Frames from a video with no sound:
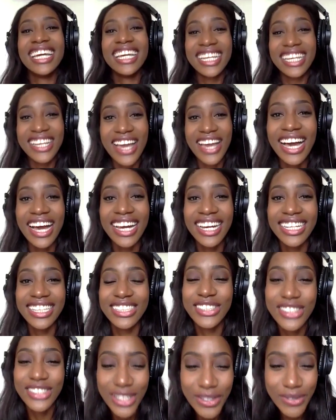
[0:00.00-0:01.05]
yeah.
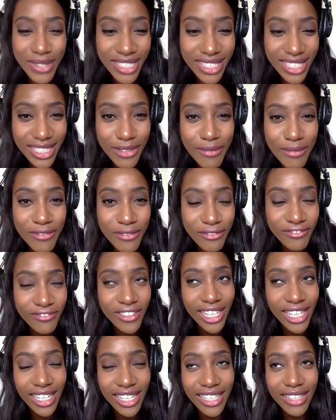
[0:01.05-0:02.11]
And she was like, what's this,
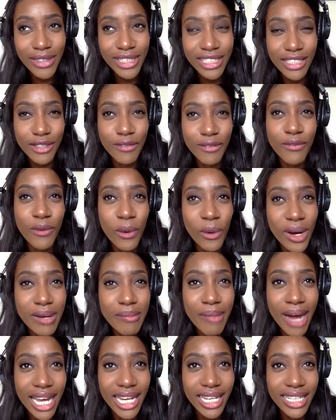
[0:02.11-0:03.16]
uh, what's this foreign
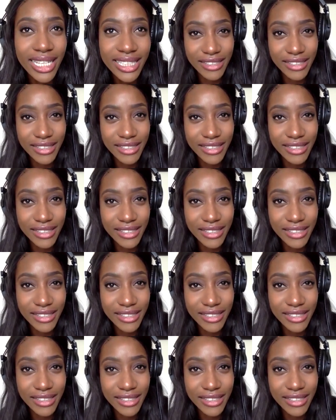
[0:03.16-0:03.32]
minus?